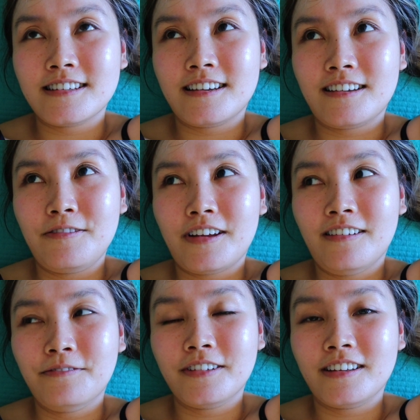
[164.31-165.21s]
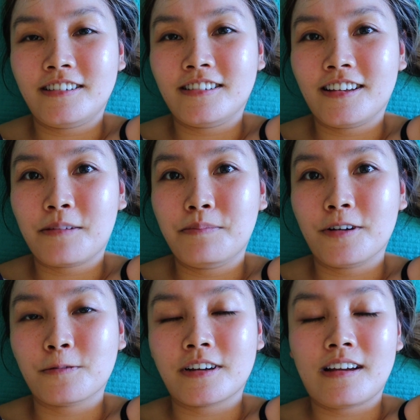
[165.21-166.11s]
and you get a really good like
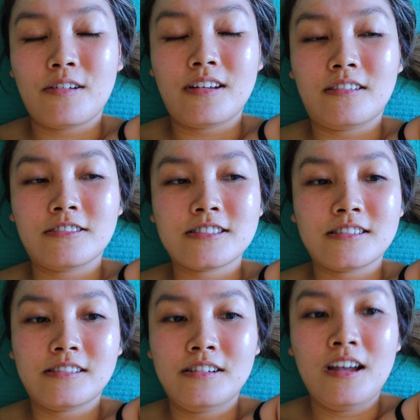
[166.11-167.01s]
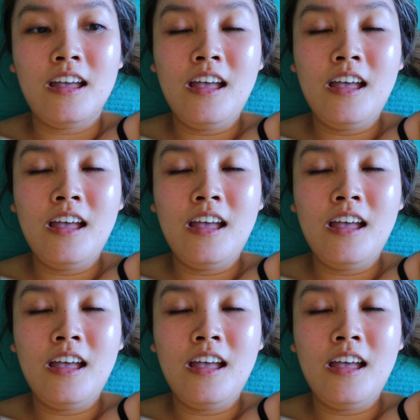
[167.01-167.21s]
butt workout in also.